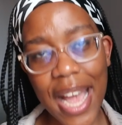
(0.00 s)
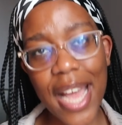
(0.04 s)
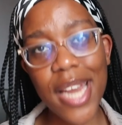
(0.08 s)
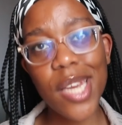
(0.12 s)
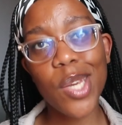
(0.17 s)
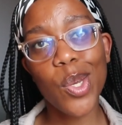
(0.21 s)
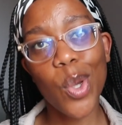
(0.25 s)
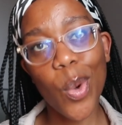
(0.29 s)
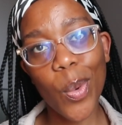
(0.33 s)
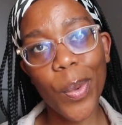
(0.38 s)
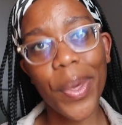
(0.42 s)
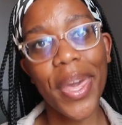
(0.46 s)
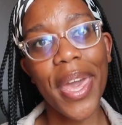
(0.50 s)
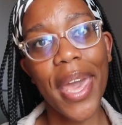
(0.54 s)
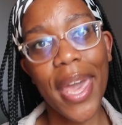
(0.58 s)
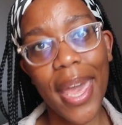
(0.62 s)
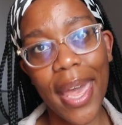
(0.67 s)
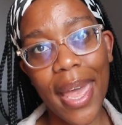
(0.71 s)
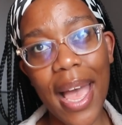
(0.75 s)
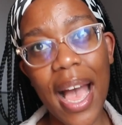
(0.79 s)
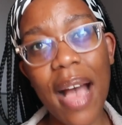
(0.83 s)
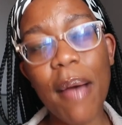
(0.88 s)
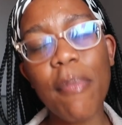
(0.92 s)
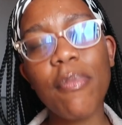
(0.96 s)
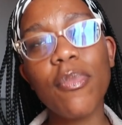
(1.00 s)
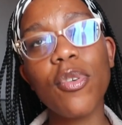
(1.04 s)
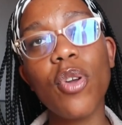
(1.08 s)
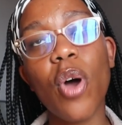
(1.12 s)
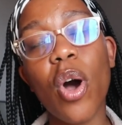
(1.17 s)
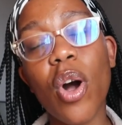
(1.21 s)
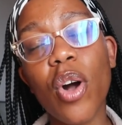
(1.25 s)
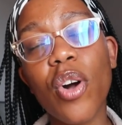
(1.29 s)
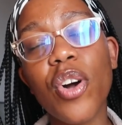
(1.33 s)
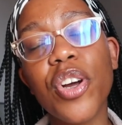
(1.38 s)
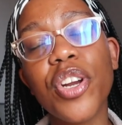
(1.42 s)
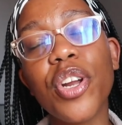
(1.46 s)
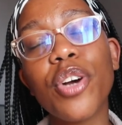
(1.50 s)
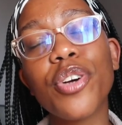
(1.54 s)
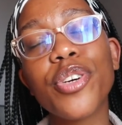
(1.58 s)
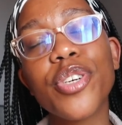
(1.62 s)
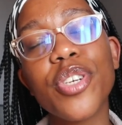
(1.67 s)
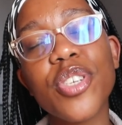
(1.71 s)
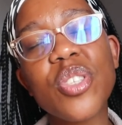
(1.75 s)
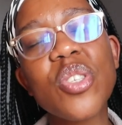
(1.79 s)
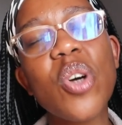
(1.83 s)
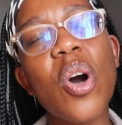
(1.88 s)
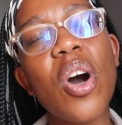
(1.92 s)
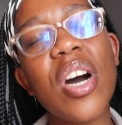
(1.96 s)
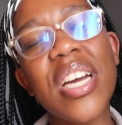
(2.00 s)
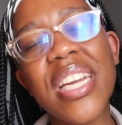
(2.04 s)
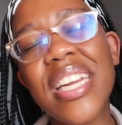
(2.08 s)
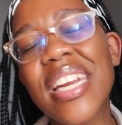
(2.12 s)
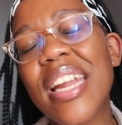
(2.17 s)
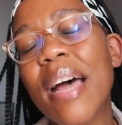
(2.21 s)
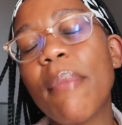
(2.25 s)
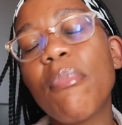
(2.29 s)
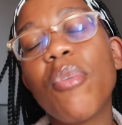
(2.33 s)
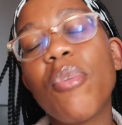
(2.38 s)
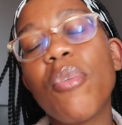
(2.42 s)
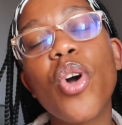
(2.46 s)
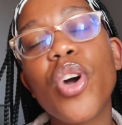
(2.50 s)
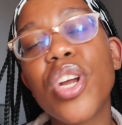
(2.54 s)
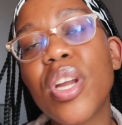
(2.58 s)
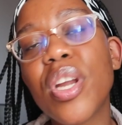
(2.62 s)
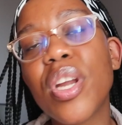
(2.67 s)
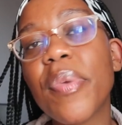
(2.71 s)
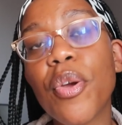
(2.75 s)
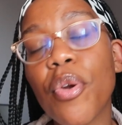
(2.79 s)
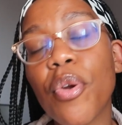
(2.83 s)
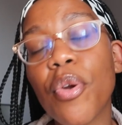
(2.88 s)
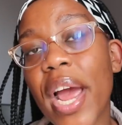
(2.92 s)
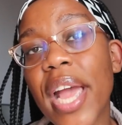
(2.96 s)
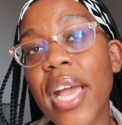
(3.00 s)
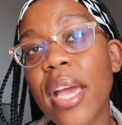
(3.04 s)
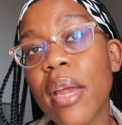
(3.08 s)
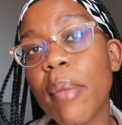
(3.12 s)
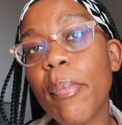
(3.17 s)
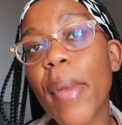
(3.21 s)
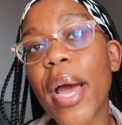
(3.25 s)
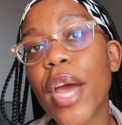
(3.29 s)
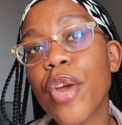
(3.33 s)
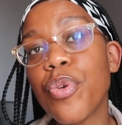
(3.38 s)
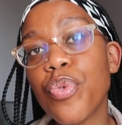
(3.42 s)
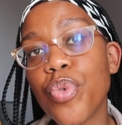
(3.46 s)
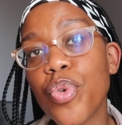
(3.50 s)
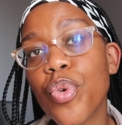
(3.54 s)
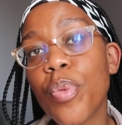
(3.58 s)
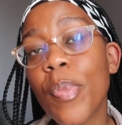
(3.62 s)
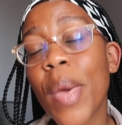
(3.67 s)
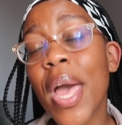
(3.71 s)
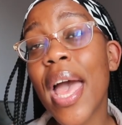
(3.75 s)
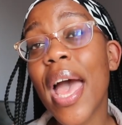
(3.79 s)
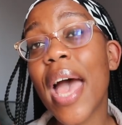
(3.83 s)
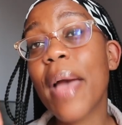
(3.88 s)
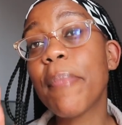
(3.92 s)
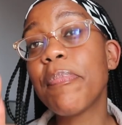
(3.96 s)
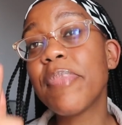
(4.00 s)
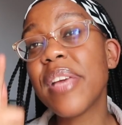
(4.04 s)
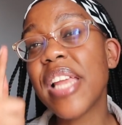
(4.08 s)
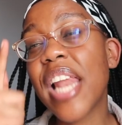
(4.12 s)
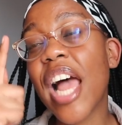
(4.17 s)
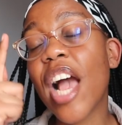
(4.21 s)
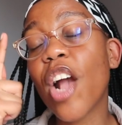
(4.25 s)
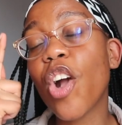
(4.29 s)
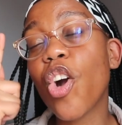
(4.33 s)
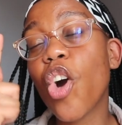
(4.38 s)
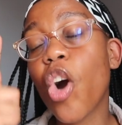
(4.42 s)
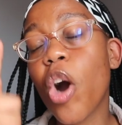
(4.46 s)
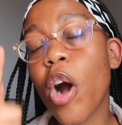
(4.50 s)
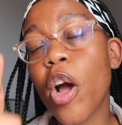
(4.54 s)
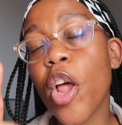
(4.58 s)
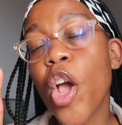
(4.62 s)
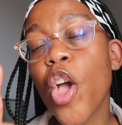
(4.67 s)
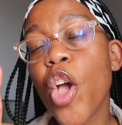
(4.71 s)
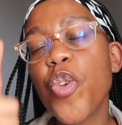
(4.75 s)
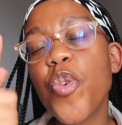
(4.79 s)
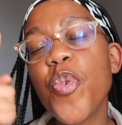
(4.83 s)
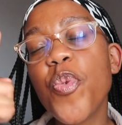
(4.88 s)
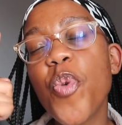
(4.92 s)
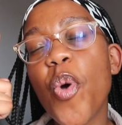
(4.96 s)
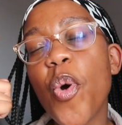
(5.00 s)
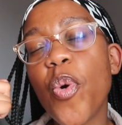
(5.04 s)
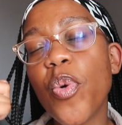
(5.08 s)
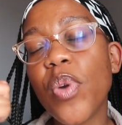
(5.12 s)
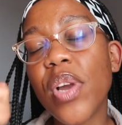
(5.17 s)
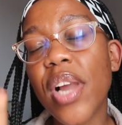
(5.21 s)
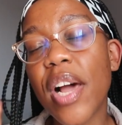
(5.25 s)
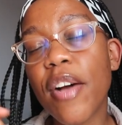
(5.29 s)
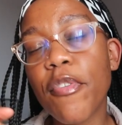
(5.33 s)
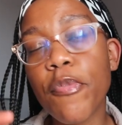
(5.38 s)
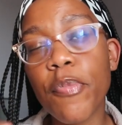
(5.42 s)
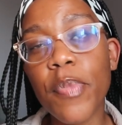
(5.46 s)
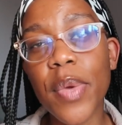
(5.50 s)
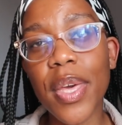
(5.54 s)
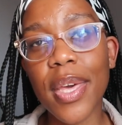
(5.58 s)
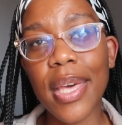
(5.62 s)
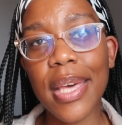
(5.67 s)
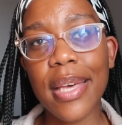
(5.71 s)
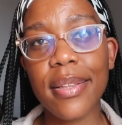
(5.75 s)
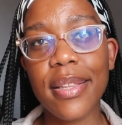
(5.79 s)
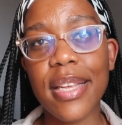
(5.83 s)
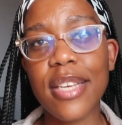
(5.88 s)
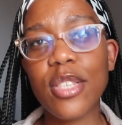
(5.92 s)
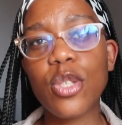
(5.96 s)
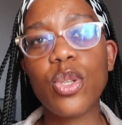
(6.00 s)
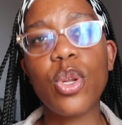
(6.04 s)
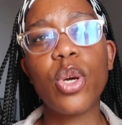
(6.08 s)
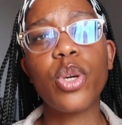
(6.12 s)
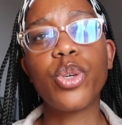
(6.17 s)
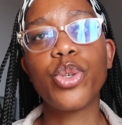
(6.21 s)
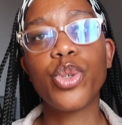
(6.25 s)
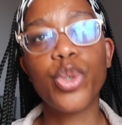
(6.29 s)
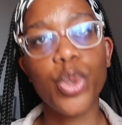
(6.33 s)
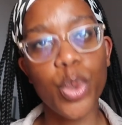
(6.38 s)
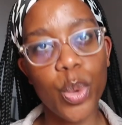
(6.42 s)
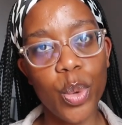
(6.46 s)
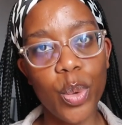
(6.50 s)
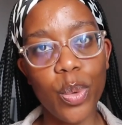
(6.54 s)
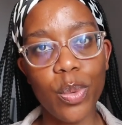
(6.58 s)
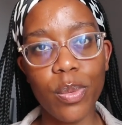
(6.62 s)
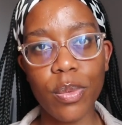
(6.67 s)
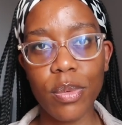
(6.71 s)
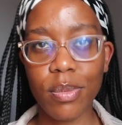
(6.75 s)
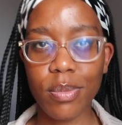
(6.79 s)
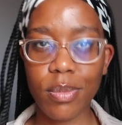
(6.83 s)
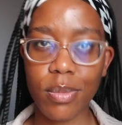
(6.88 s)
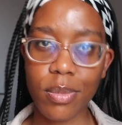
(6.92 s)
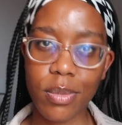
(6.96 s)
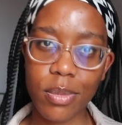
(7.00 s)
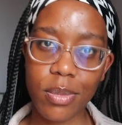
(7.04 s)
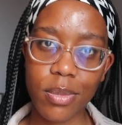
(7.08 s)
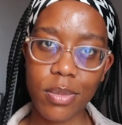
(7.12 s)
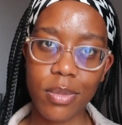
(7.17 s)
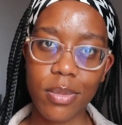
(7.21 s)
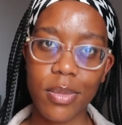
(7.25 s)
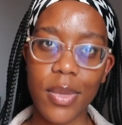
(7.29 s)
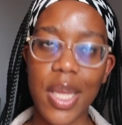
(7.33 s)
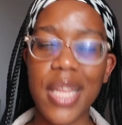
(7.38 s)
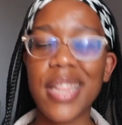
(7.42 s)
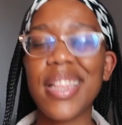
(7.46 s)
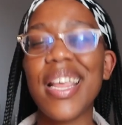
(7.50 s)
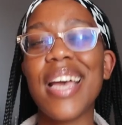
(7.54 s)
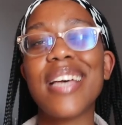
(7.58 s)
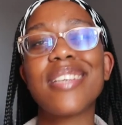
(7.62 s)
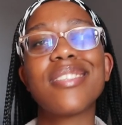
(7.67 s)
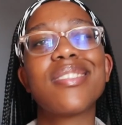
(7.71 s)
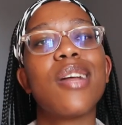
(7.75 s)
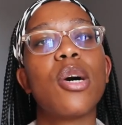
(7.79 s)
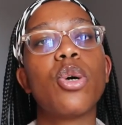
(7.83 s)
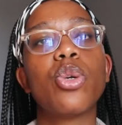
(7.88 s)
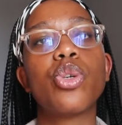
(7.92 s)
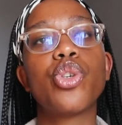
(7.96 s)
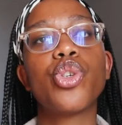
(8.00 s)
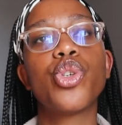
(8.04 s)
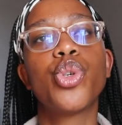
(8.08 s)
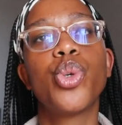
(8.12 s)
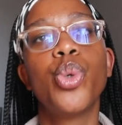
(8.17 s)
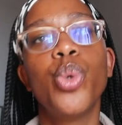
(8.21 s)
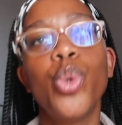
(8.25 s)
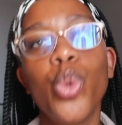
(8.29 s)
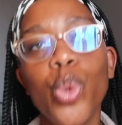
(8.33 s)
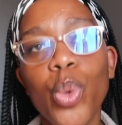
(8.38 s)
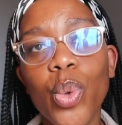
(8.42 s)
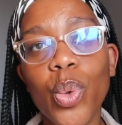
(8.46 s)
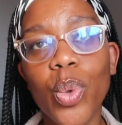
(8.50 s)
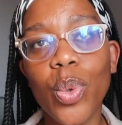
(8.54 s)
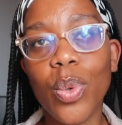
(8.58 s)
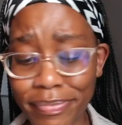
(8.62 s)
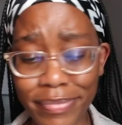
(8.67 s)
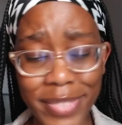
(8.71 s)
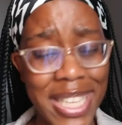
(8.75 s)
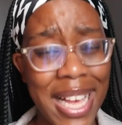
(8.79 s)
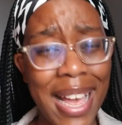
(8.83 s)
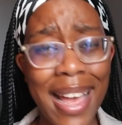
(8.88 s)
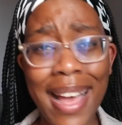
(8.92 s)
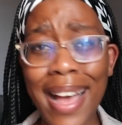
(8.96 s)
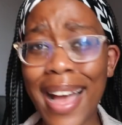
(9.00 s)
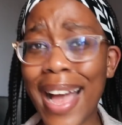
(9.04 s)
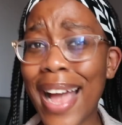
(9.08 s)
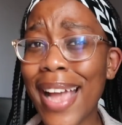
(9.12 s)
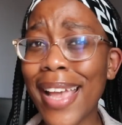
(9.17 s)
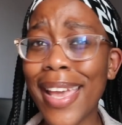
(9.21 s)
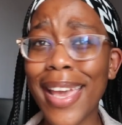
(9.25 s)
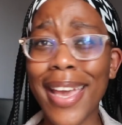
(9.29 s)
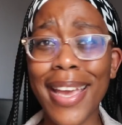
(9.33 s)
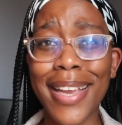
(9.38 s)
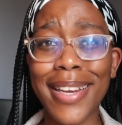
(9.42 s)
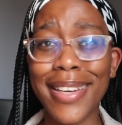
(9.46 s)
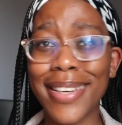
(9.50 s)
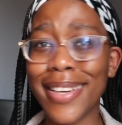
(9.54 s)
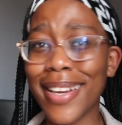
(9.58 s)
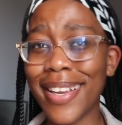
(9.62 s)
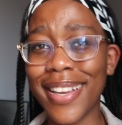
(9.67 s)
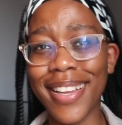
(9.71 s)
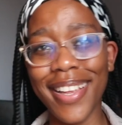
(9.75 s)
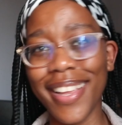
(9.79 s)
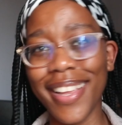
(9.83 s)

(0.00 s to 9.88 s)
I don't care. I'm not gonna curse God, and I'm not gonna be crying in my room and be like, God, you don't love me. That's not true. I ain't.